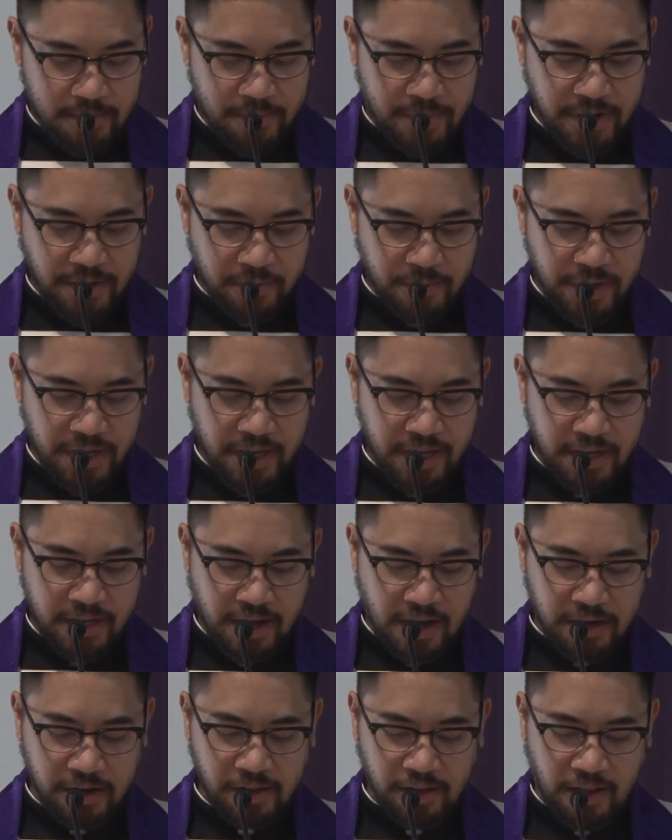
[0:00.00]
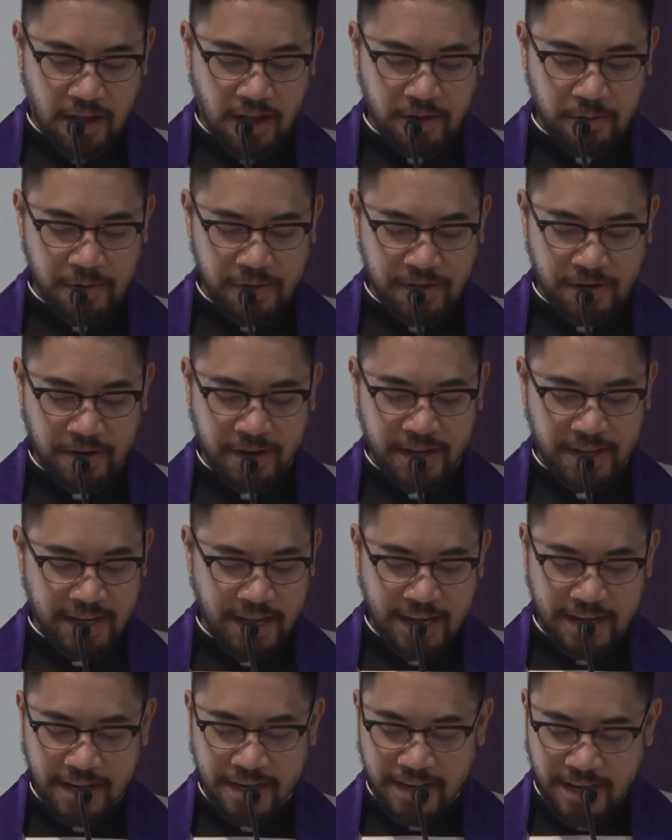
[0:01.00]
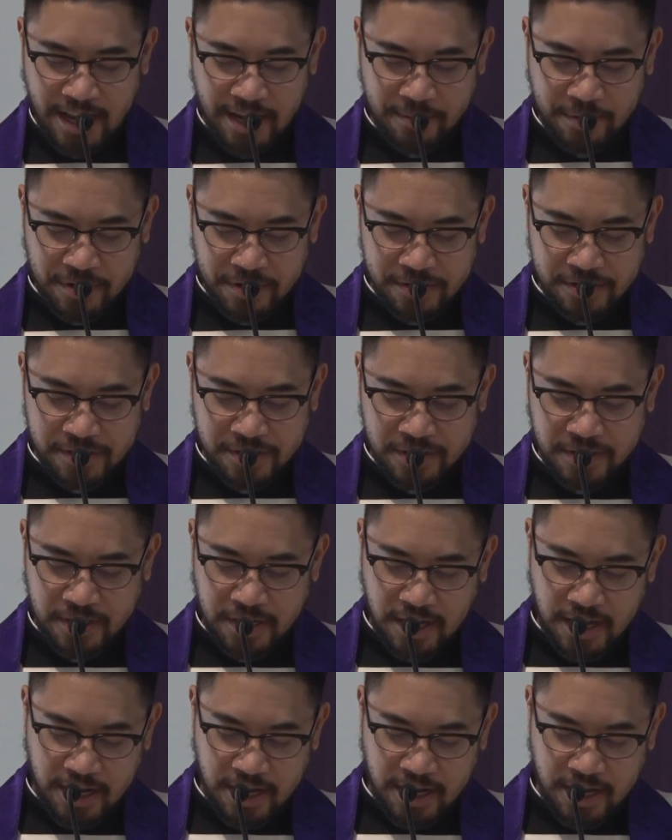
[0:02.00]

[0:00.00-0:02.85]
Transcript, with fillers: But we got along with our Canadian neighbors,